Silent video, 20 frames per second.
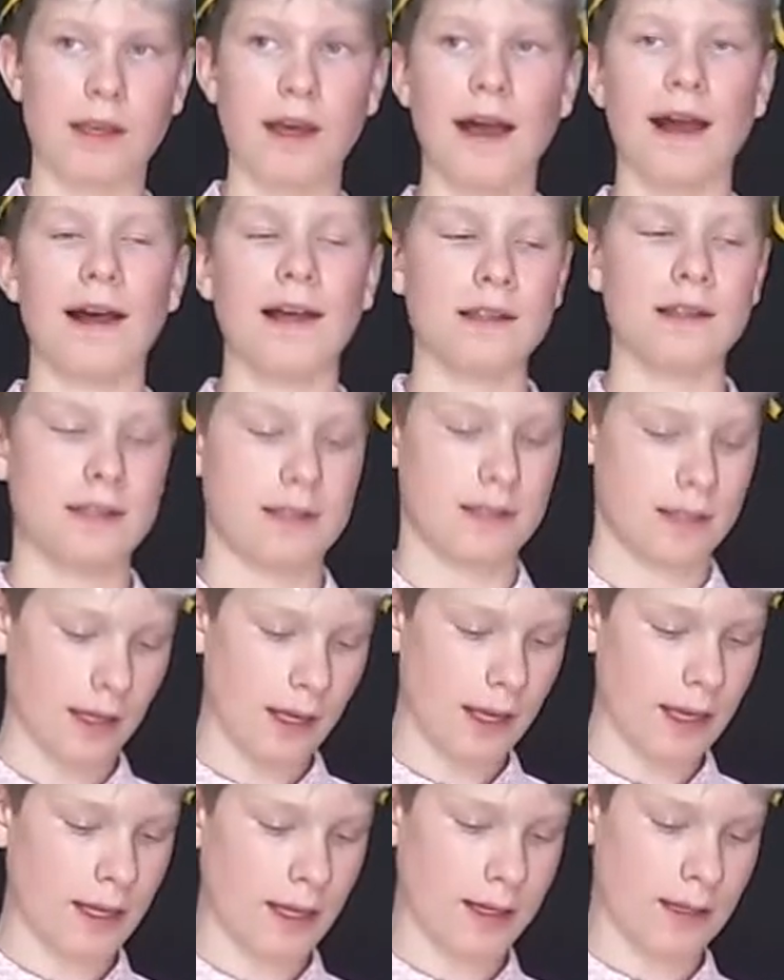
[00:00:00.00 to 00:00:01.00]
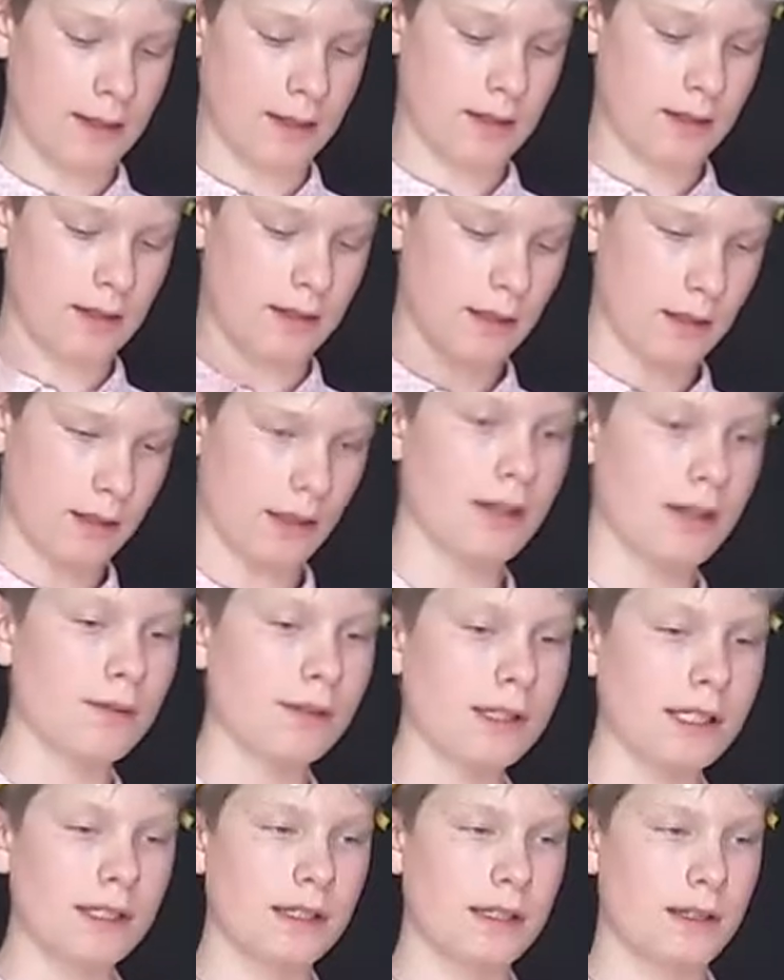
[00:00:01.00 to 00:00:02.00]
gas and the
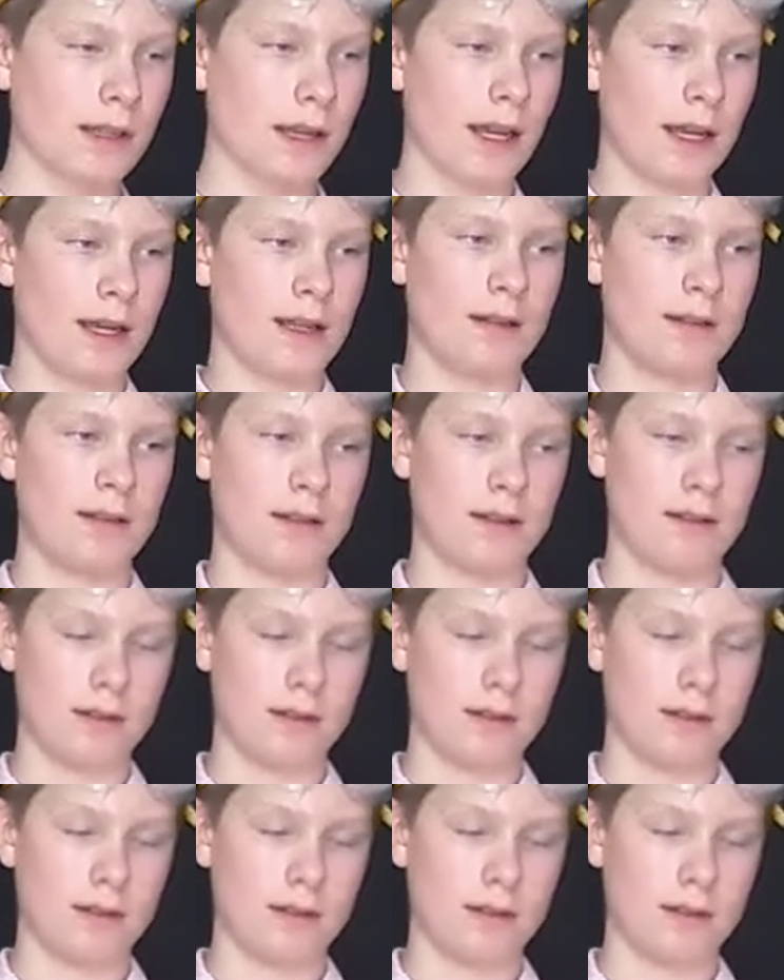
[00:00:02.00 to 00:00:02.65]
liquids and